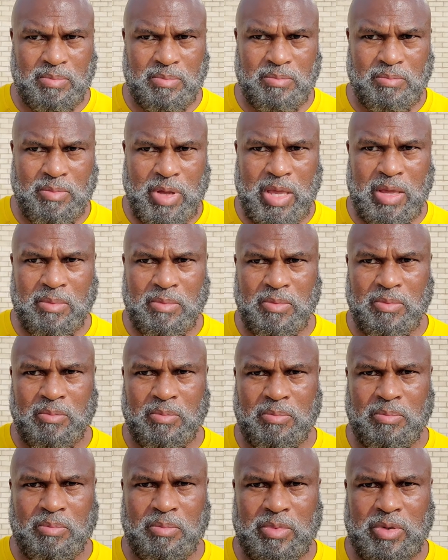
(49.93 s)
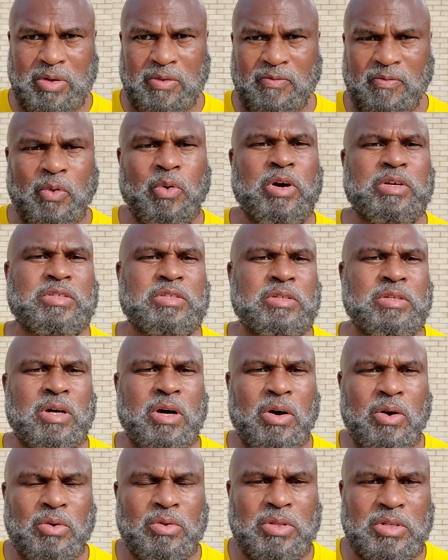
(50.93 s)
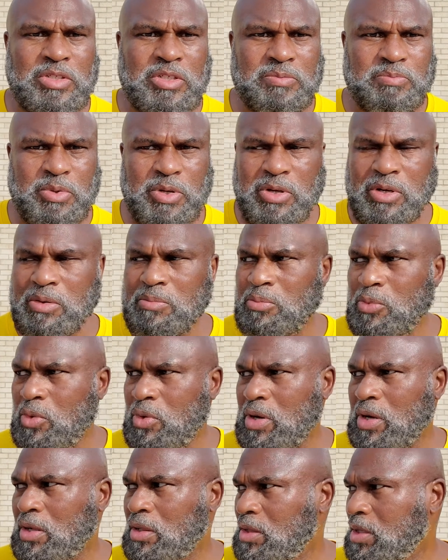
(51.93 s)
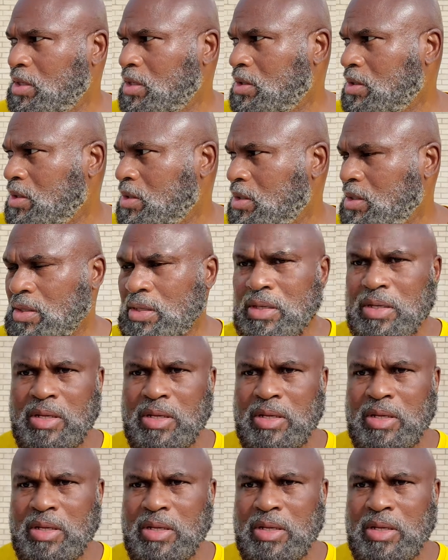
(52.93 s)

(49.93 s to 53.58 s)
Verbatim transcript: make the voice of the Holy Spirit more clear